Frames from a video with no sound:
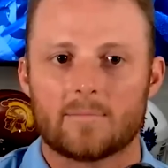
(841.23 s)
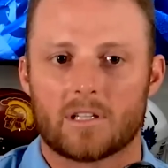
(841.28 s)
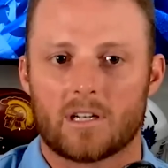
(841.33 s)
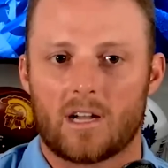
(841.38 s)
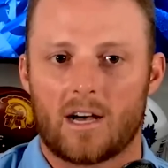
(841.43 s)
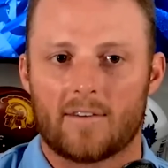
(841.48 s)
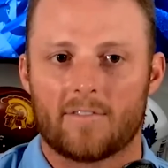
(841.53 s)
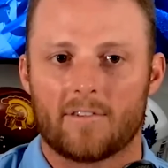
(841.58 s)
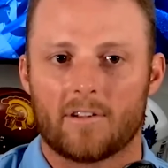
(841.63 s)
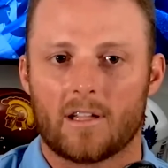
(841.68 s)
an
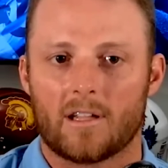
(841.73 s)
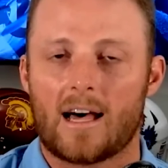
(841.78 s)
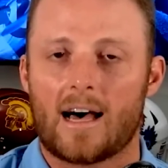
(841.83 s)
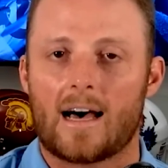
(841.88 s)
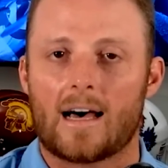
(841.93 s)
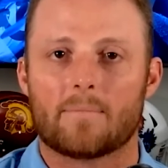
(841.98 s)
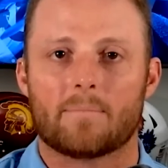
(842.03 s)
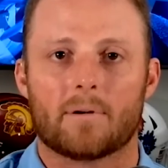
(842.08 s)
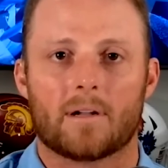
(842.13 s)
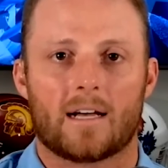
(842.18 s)
awful
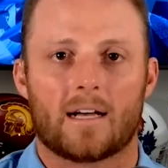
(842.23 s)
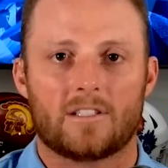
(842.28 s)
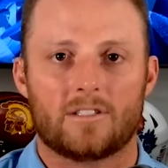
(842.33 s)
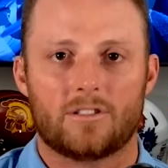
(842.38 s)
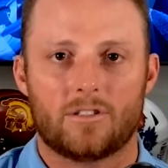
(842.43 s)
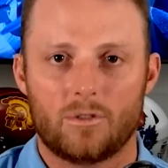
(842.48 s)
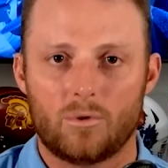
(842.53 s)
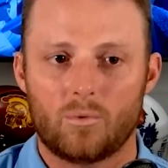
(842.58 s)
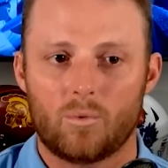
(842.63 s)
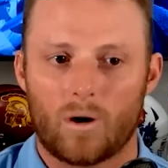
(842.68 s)
lot, but I
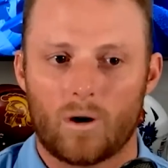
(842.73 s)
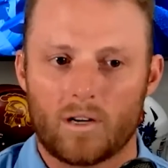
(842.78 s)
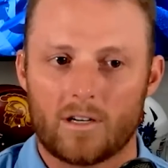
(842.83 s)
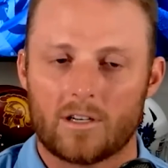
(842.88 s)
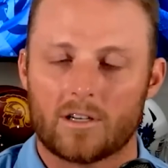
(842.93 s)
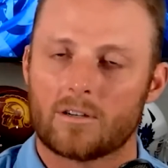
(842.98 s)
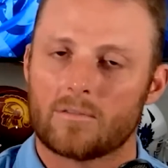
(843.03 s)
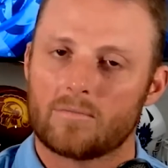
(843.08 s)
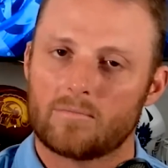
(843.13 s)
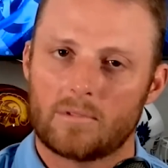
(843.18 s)
do
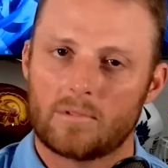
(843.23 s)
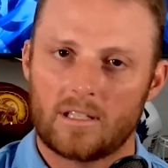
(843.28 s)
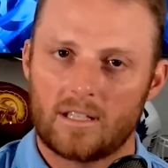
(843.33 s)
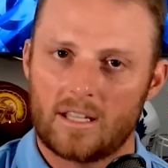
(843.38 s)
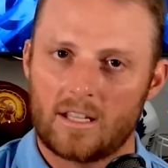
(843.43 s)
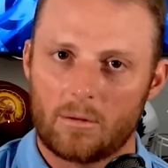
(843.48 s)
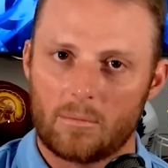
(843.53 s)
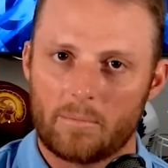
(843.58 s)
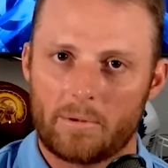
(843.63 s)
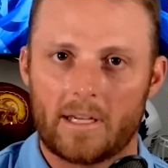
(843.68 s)
wonder a
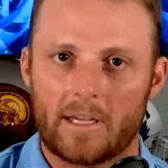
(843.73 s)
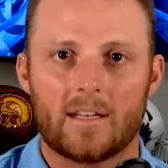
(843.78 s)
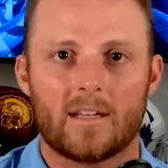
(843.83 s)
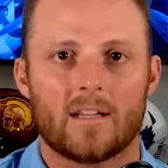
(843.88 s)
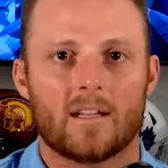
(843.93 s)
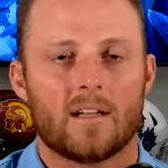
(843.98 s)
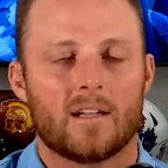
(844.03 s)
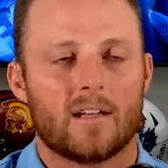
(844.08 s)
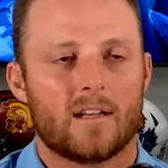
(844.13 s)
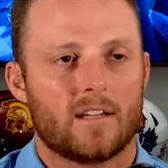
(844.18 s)
little bit
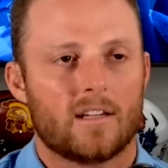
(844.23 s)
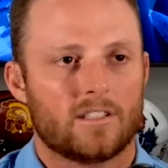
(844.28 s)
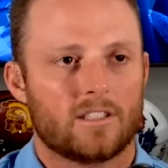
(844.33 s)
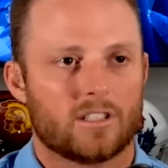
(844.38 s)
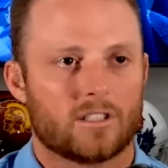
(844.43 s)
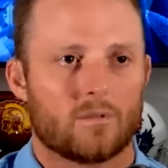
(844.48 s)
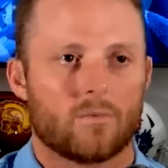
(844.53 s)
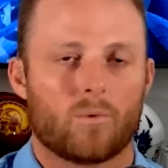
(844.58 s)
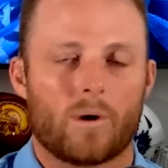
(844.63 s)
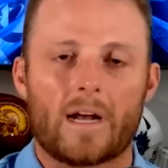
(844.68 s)

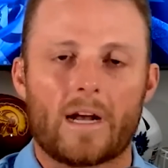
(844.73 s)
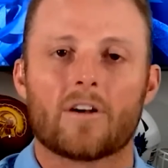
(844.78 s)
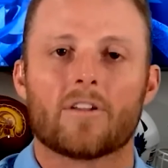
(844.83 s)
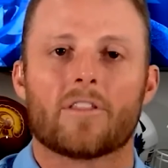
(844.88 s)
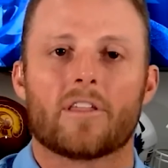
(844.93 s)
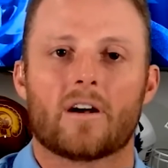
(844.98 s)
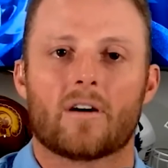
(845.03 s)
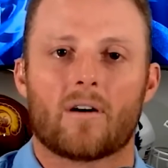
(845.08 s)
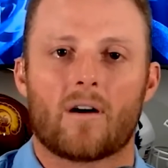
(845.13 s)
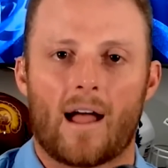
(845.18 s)
just where
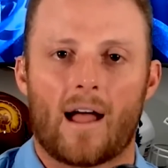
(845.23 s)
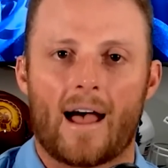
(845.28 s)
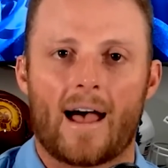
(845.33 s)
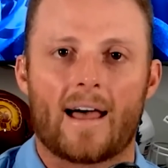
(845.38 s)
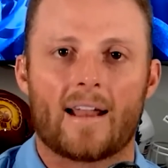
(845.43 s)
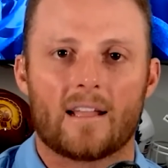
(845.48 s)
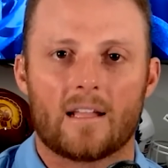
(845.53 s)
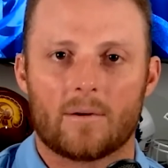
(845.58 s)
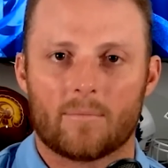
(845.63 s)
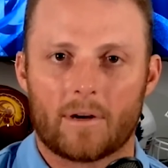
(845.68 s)
they're
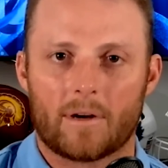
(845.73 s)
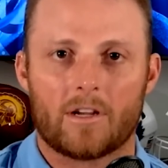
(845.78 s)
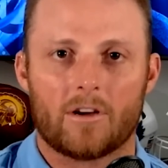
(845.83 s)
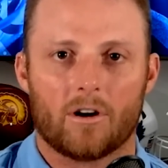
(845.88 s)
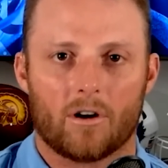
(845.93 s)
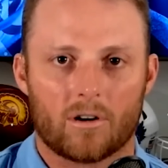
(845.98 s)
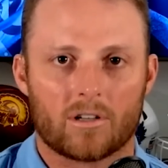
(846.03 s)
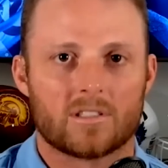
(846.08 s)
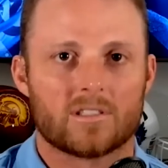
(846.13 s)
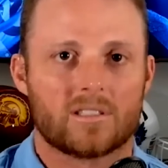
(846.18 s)
at in
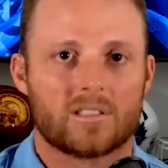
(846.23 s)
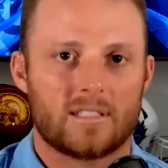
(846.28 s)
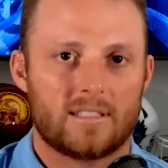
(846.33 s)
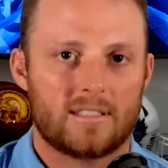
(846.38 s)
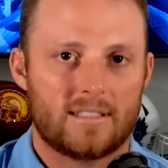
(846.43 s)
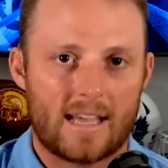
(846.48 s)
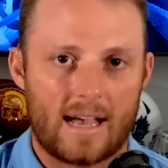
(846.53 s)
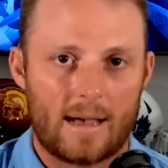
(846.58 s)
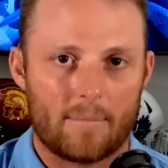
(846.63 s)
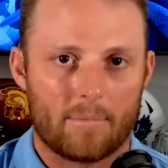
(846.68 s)
regards to
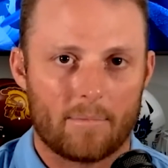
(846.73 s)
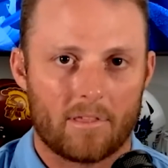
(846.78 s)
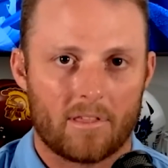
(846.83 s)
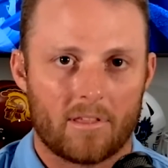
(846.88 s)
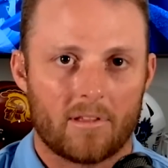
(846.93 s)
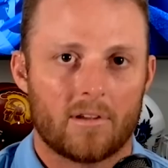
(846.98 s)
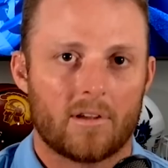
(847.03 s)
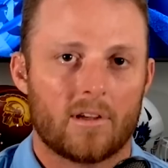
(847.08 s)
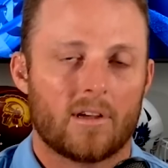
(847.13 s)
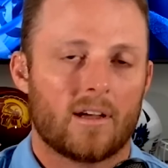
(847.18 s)
depth.
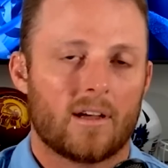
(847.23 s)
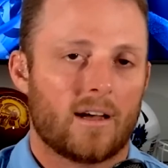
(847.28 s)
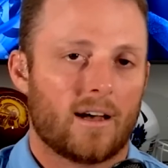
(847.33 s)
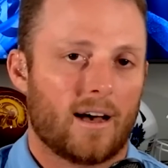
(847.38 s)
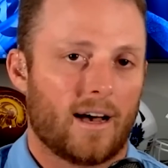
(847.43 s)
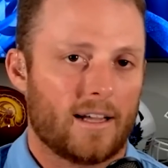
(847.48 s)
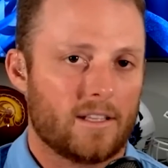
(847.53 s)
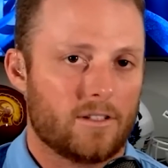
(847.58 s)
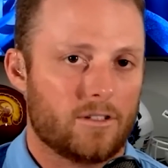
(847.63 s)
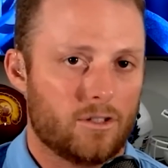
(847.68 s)

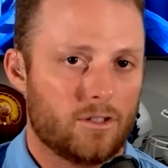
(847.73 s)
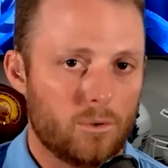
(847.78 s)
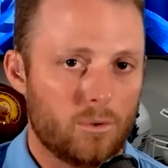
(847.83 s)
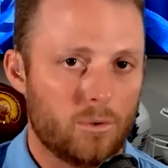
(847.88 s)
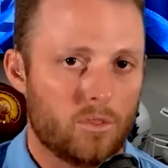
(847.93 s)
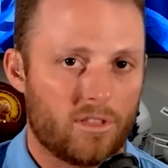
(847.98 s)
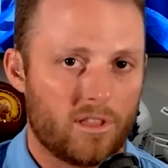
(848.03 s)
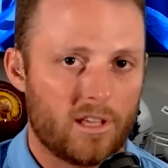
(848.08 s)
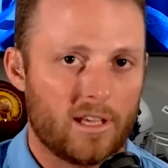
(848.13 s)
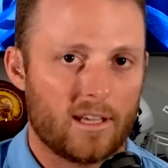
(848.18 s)
I do
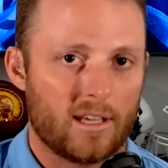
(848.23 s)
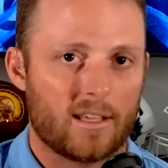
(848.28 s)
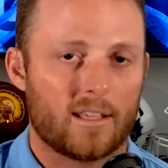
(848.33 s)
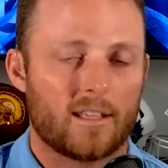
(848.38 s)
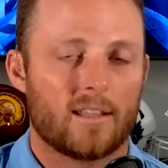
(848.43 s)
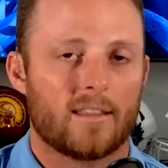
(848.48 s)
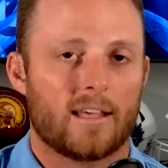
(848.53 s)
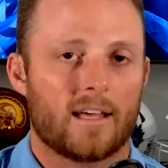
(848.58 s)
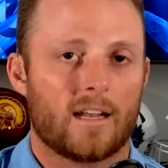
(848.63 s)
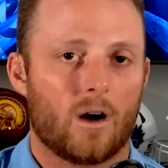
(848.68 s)
think
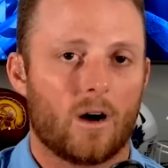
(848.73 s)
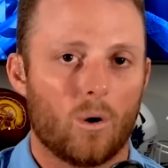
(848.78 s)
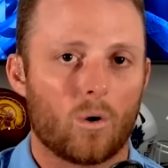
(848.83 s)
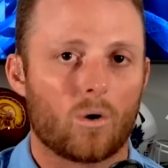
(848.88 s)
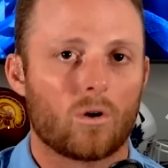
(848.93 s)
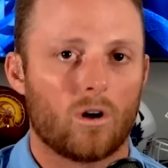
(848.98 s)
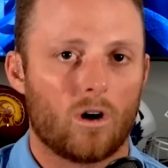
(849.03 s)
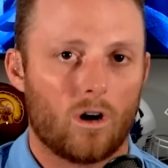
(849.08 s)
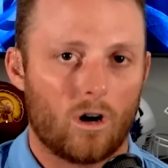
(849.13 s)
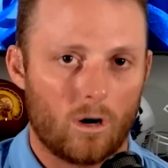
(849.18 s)
that
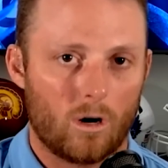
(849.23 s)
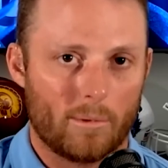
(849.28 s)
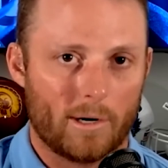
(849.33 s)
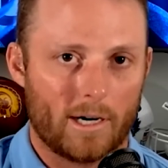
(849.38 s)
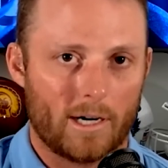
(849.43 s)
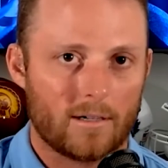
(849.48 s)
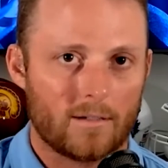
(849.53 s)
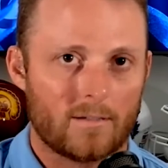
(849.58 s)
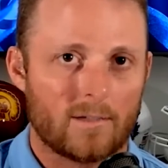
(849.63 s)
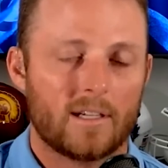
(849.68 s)

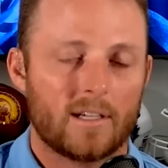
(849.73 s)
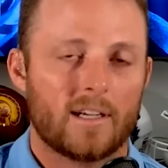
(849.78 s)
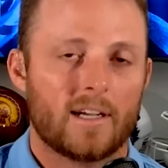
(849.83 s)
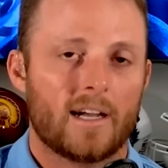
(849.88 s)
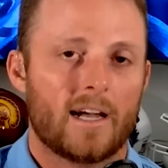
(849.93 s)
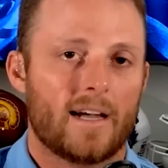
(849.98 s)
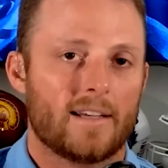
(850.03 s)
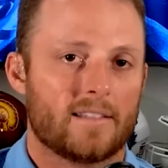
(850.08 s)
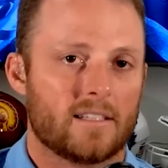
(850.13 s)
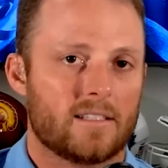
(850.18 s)
Oklahoma
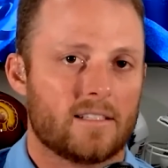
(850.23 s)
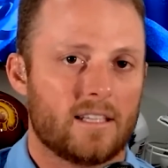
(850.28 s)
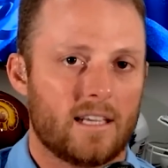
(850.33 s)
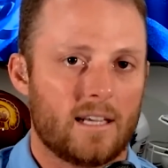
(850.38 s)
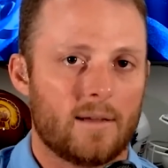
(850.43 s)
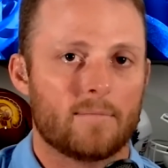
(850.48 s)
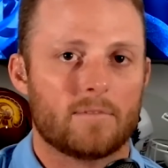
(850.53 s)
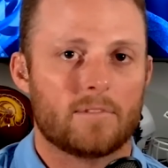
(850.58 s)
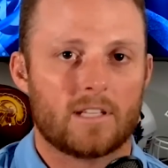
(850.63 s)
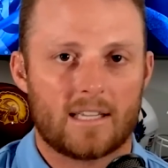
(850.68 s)
is a
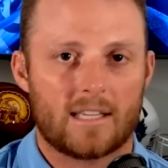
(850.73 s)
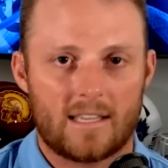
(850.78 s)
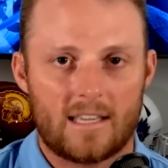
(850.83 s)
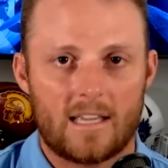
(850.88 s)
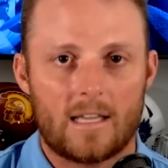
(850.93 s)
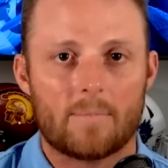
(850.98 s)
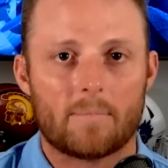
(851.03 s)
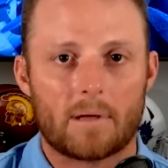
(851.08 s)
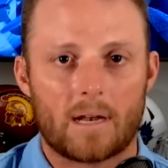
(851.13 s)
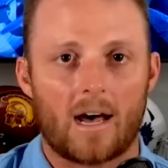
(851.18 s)
team to
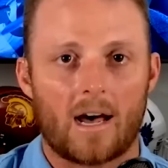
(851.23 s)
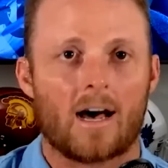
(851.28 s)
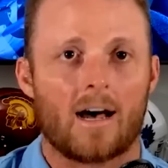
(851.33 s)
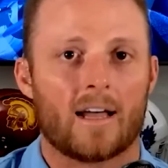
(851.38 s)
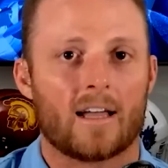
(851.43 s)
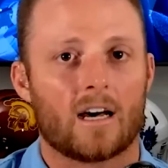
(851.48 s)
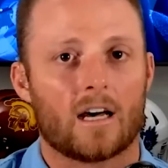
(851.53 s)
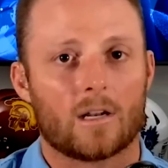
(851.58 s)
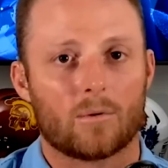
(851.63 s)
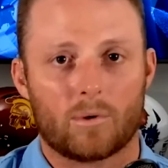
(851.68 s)
keep an
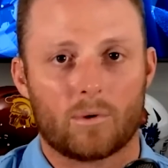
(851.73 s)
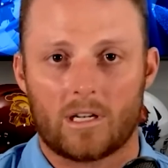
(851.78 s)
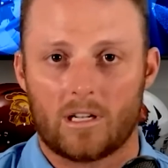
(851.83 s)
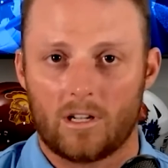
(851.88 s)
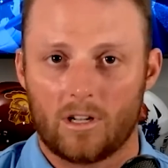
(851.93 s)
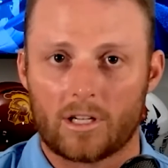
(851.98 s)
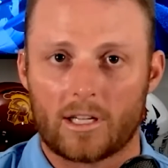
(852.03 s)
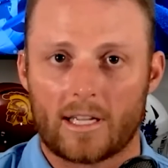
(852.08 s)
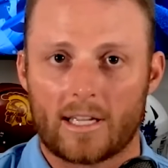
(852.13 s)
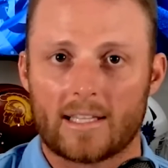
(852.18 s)
eye on when
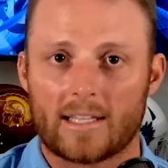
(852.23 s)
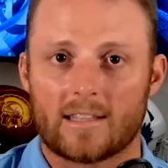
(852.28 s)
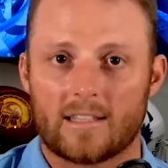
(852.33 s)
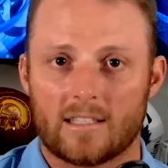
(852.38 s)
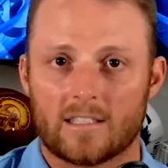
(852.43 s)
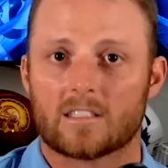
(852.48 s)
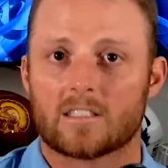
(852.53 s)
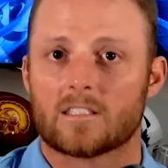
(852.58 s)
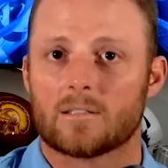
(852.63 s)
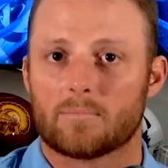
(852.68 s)
looking at
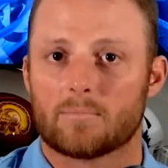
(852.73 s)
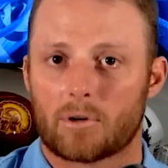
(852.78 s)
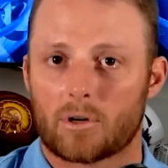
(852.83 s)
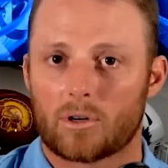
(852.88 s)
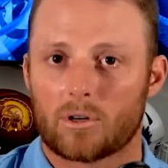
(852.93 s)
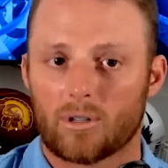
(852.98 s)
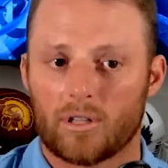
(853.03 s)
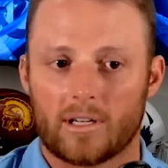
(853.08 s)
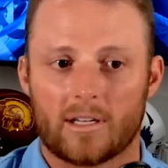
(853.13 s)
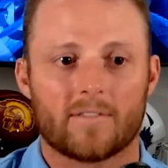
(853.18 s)
this
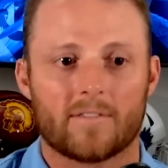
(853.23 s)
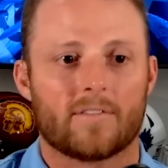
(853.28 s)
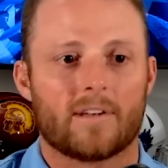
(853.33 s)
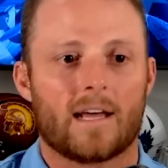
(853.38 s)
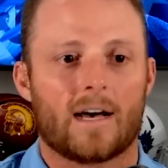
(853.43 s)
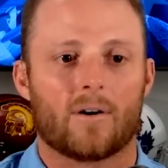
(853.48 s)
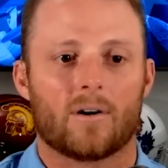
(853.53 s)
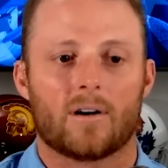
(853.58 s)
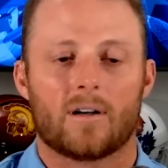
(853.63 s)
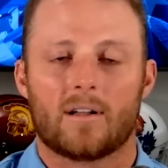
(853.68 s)
superlative.
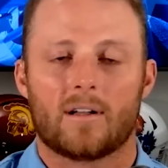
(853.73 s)
Now,